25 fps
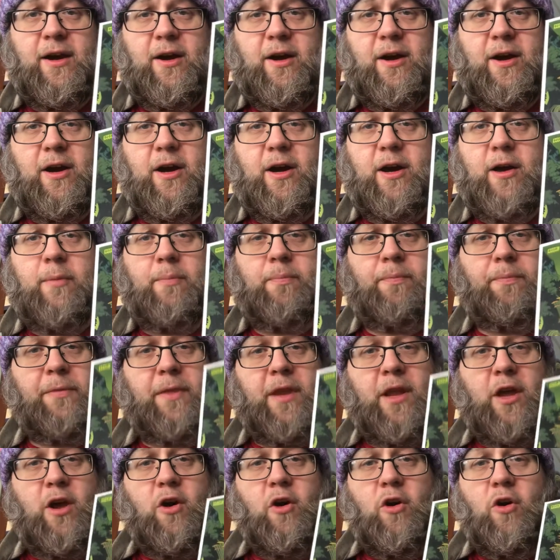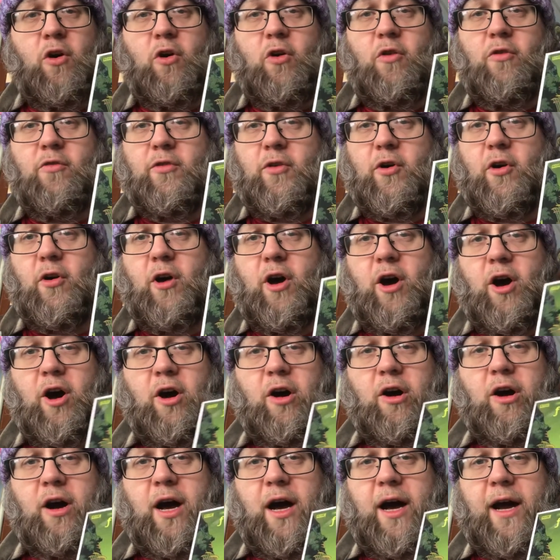Um,
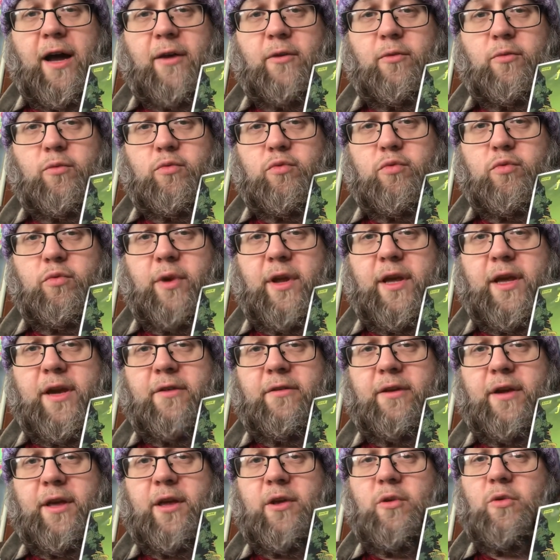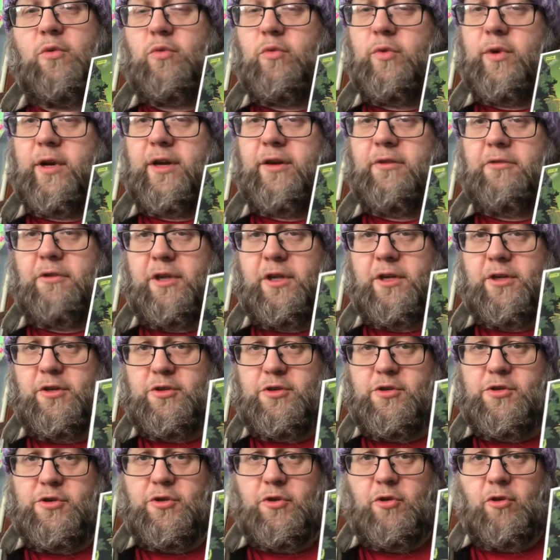overall, I really, really
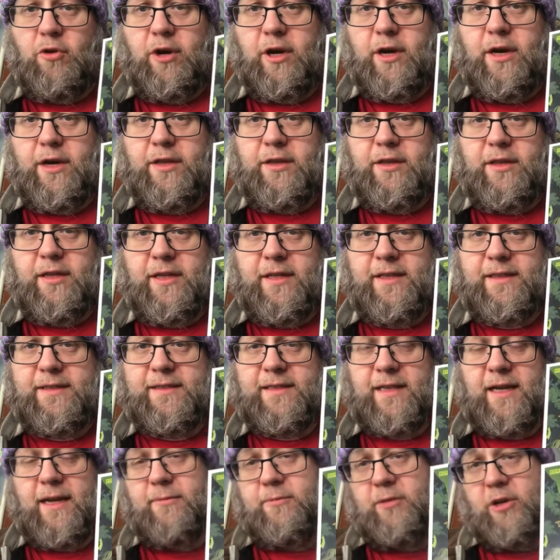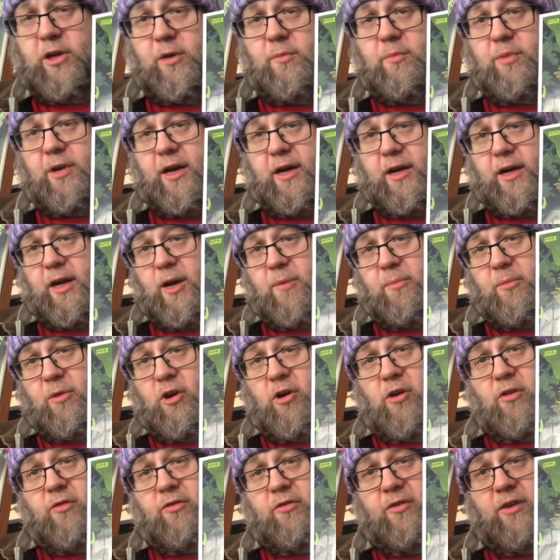enjoyed this. I'm going to pick up
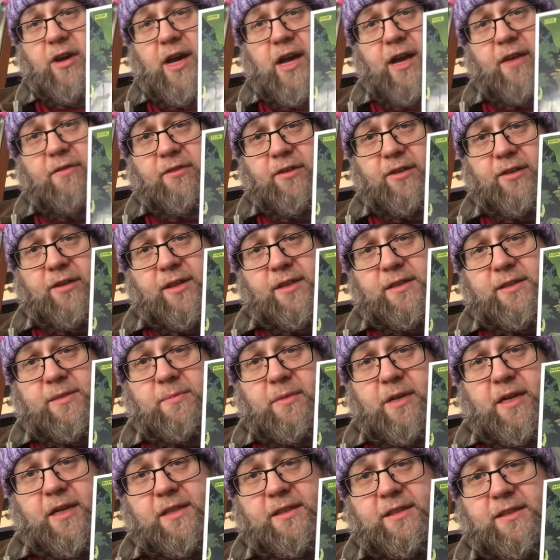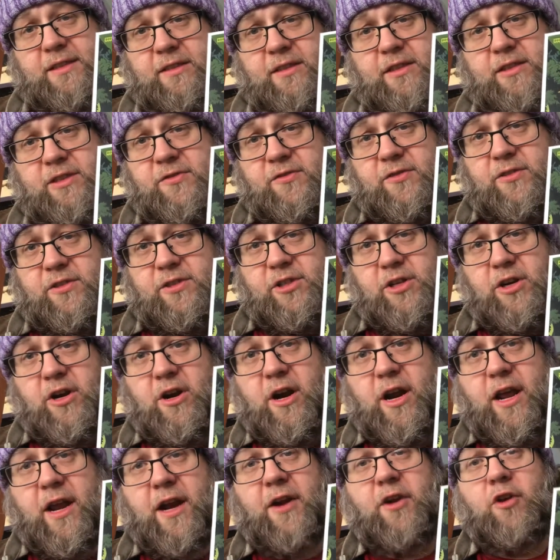all five of this miniseries for sure.
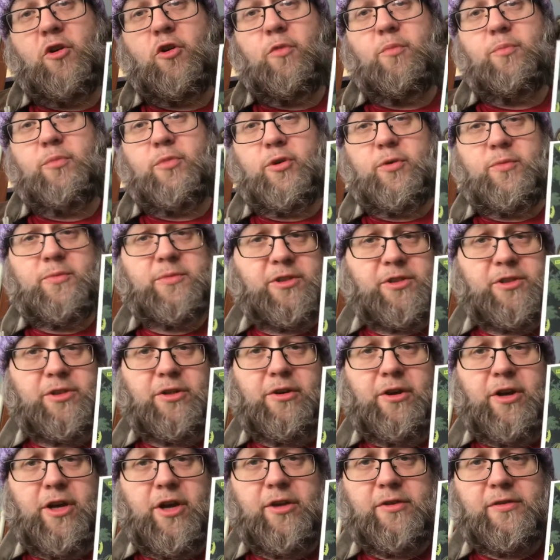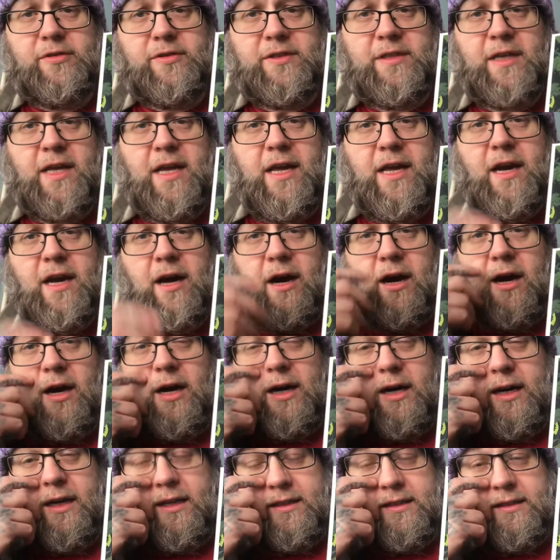And I hope Boom Studios
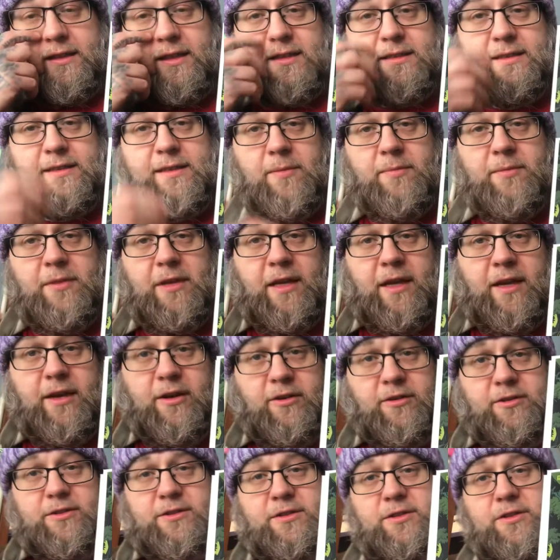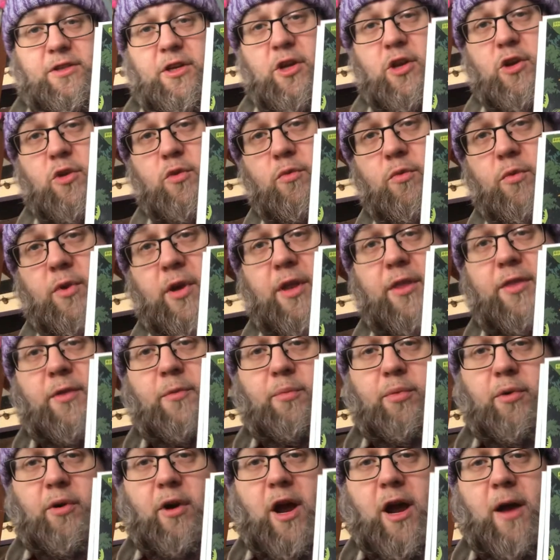uh, does something else with the
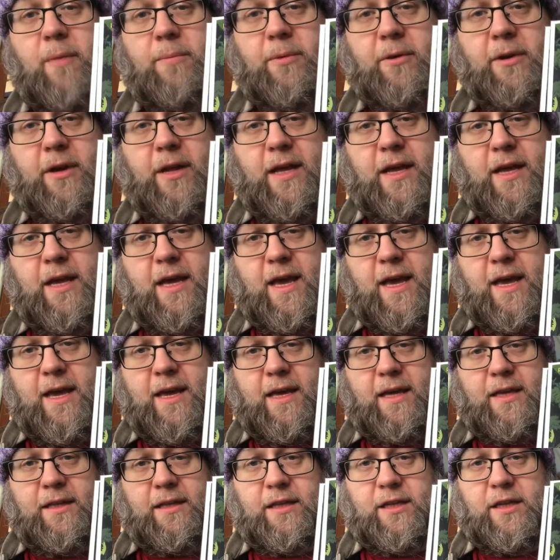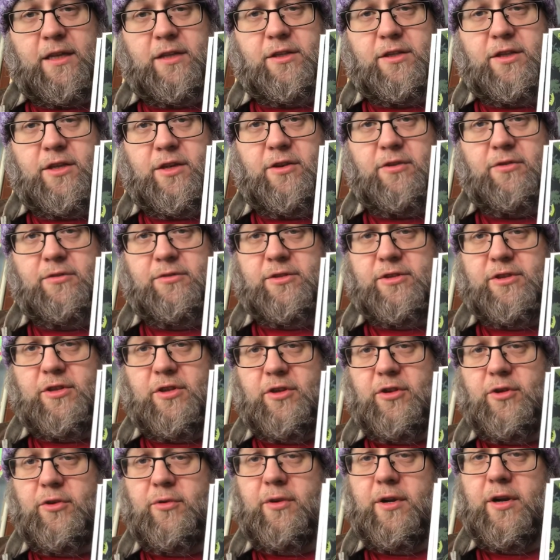property and continues to
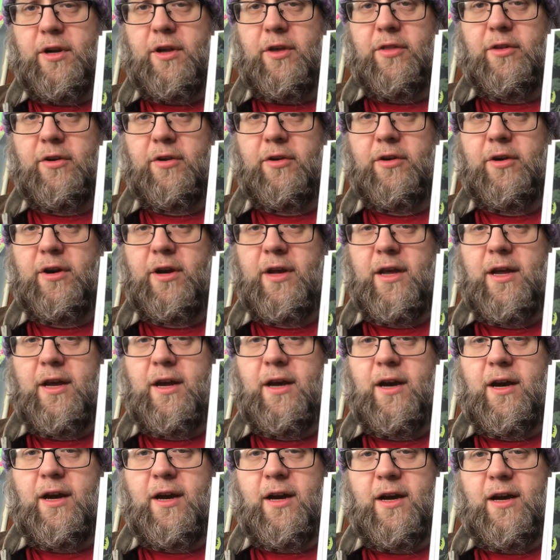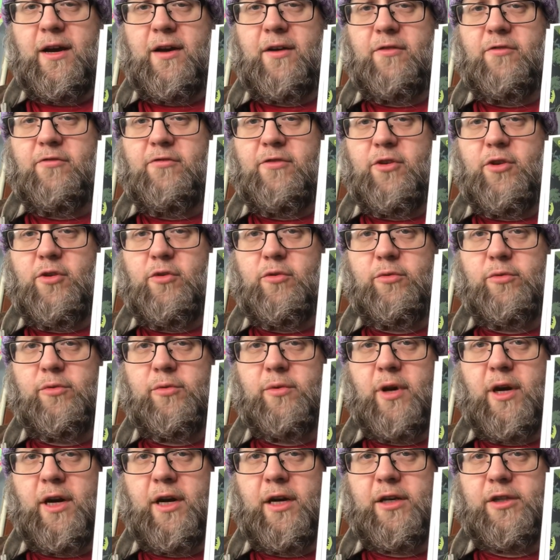do another uh, few
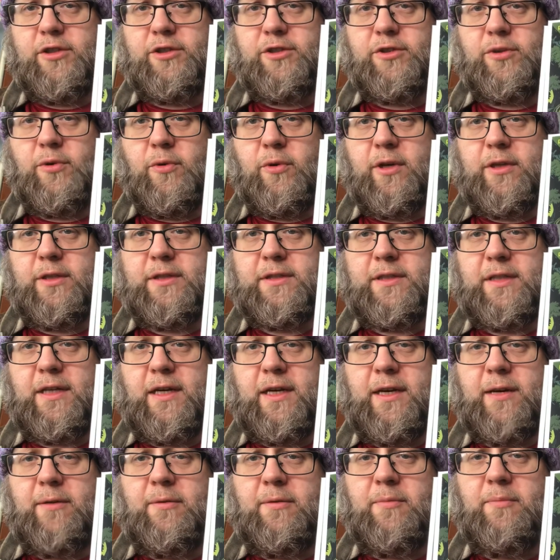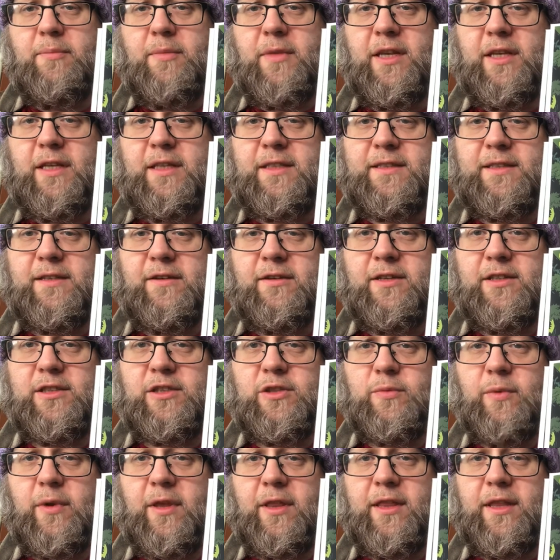uh, short uh,
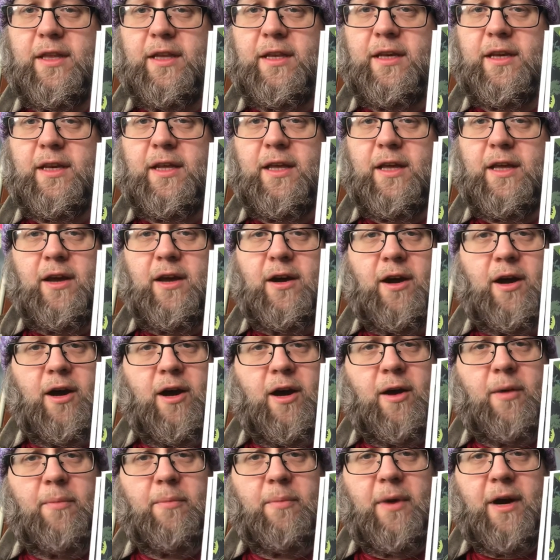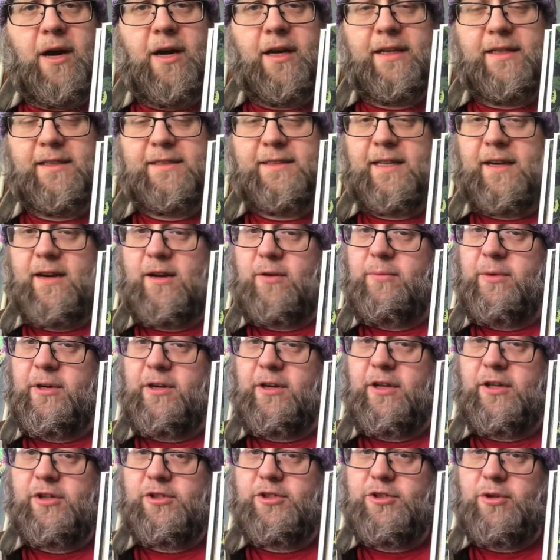miniseries with it. Um, like I said, I
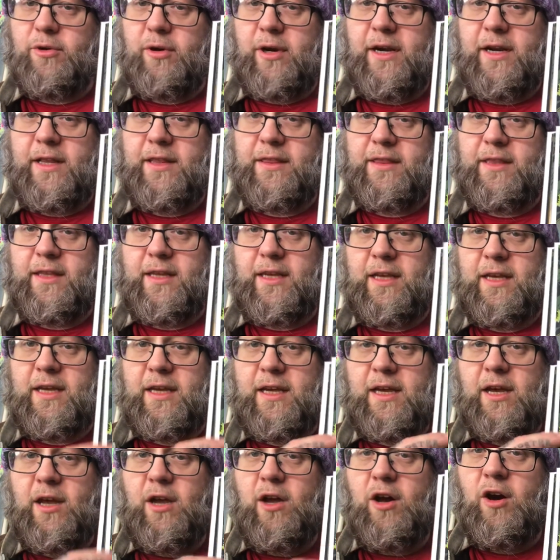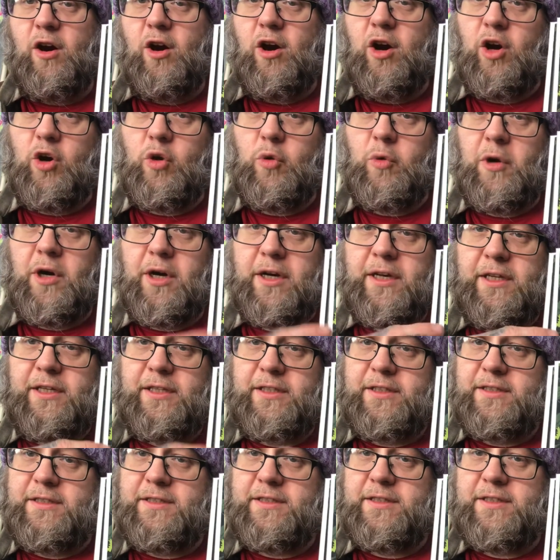really enjoyed it. The artwork
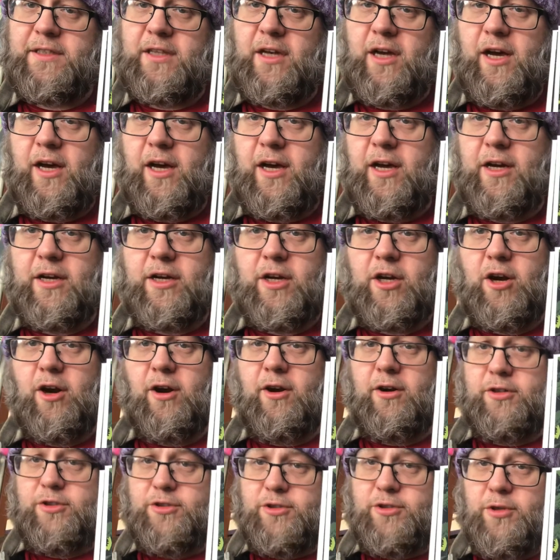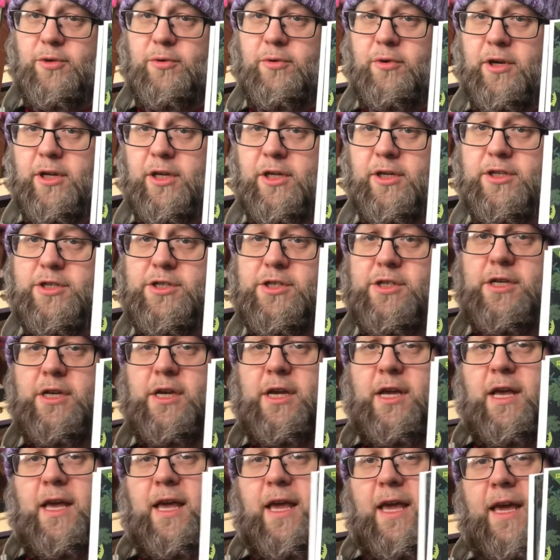is uh, cartoonish
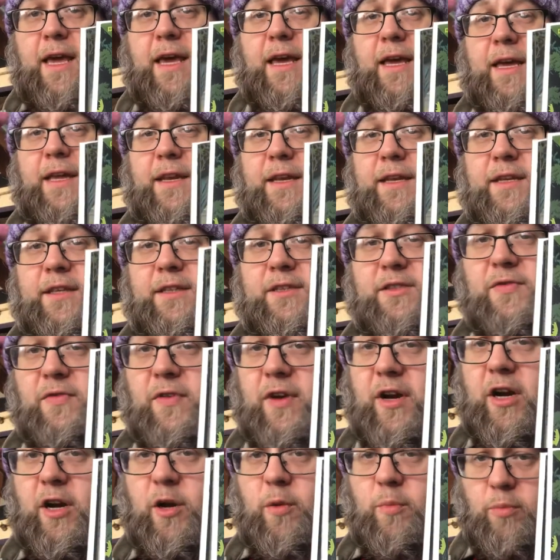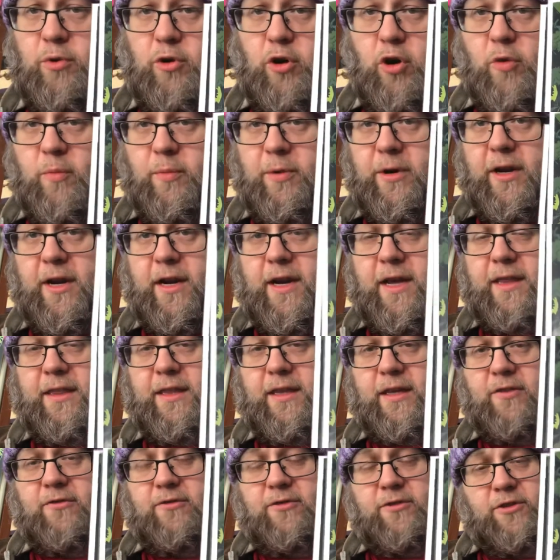and is very appropriate, I
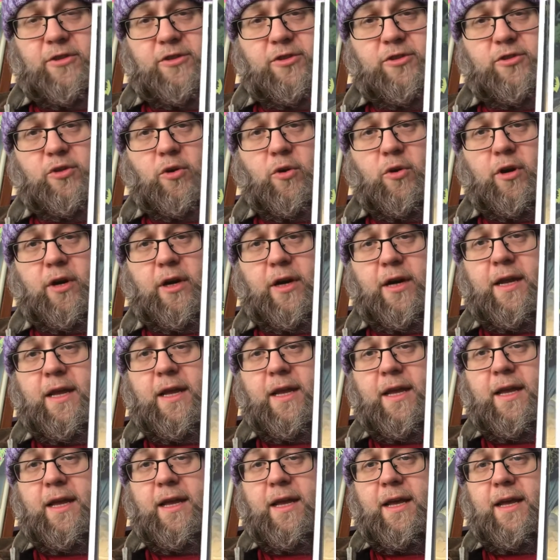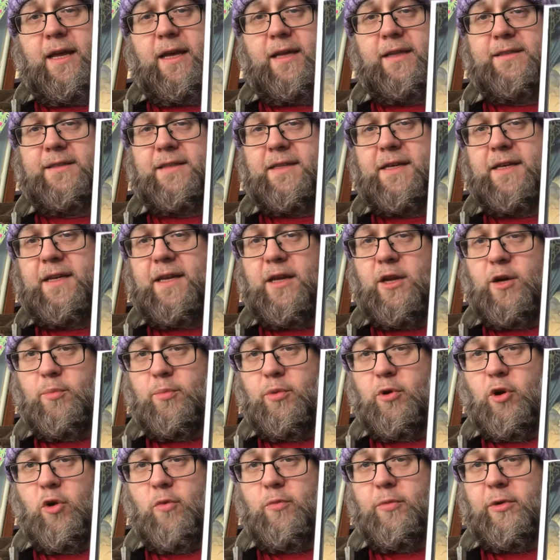think, for the story. It's a kid
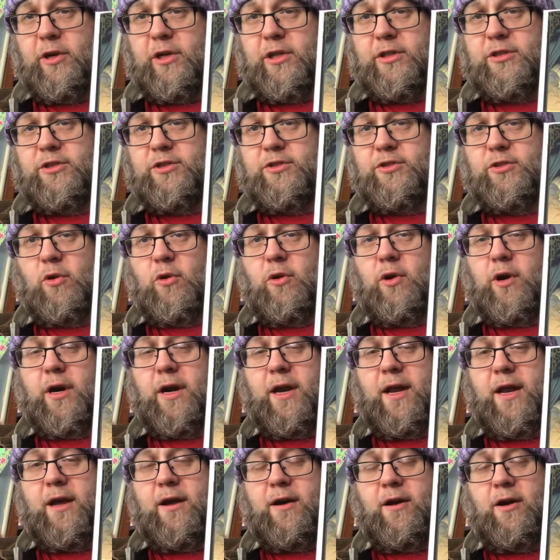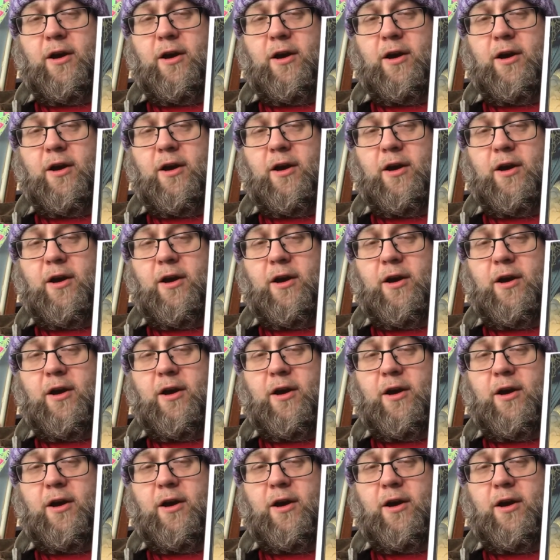appropriate story.